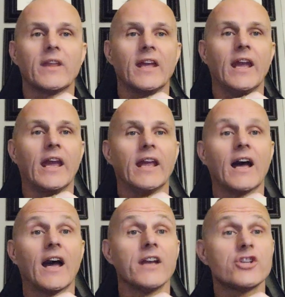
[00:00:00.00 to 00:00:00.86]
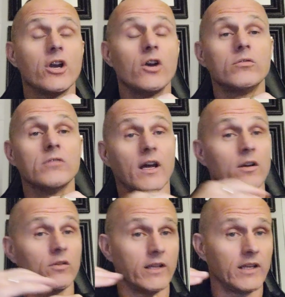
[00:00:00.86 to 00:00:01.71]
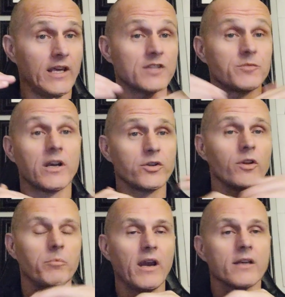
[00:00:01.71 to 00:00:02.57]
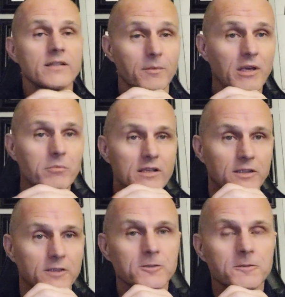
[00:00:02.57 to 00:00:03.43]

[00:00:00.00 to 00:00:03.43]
And I show not only the kids, but I show the parents I mean business.